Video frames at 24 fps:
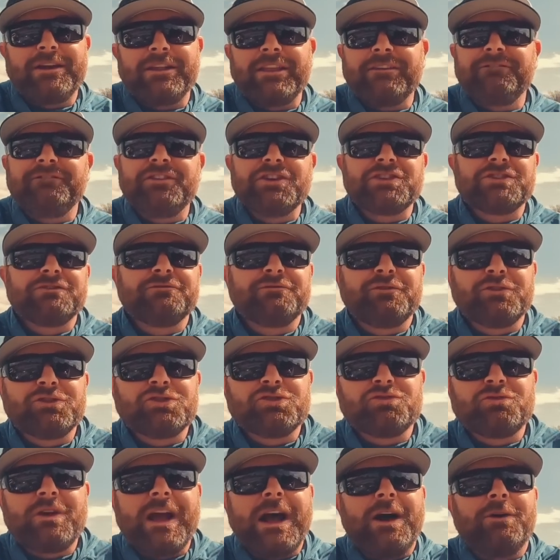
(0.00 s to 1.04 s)
Are they fishing for
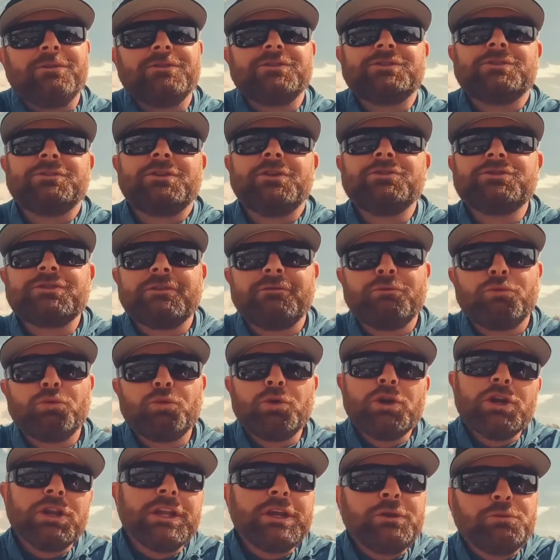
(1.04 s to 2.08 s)
trout? So those are
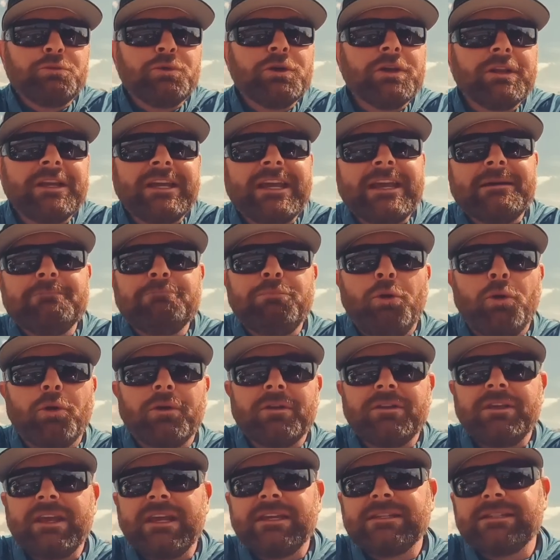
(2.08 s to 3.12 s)
really, really
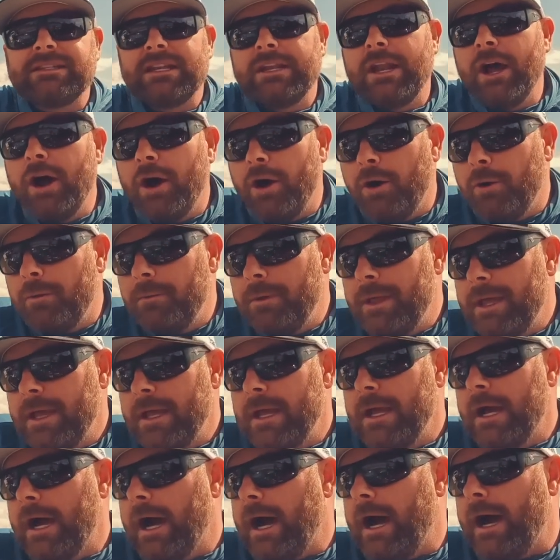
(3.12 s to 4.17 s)
important things to know,
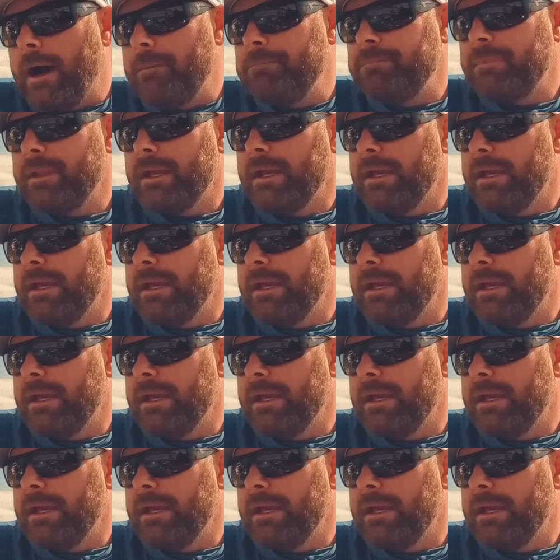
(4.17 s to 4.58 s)
um,